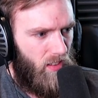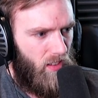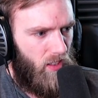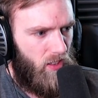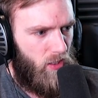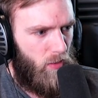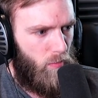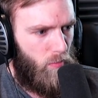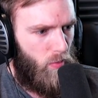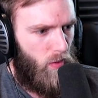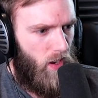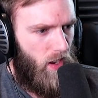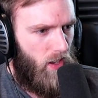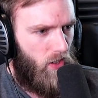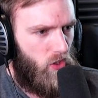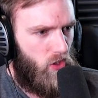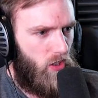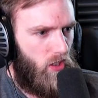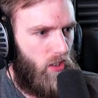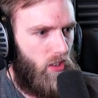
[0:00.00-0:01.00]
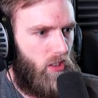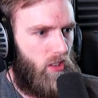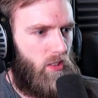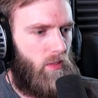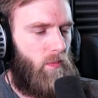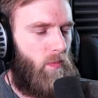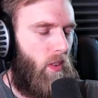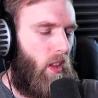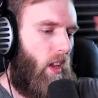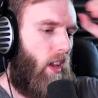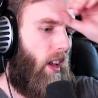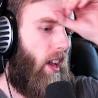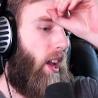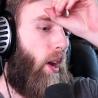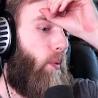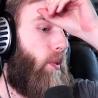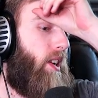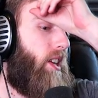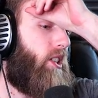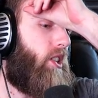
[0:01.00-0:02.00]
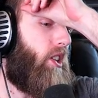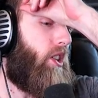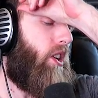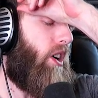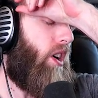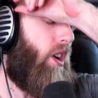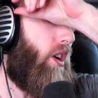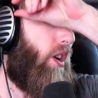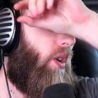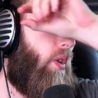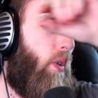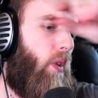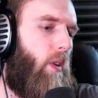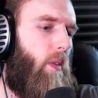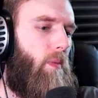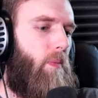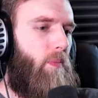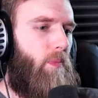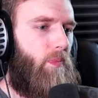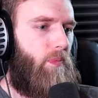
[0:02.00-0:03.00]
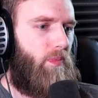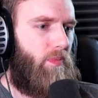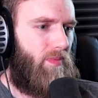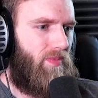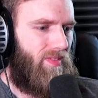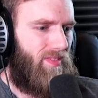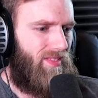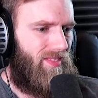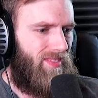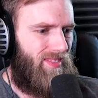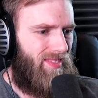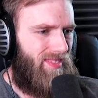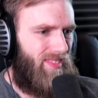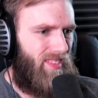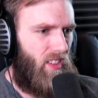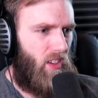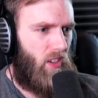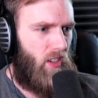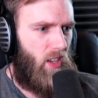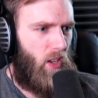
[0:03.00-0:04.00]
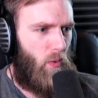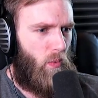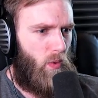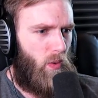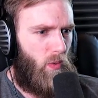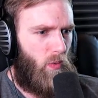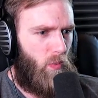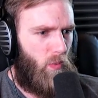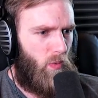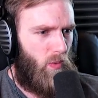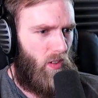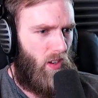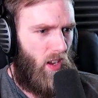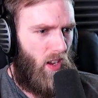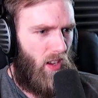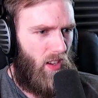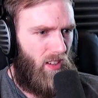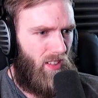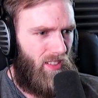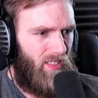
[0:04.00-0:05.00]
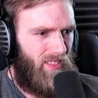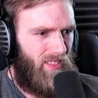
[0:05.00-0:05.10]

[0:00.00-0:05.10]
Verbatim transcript: Get some branches. And we need to go... Okay, we, uh,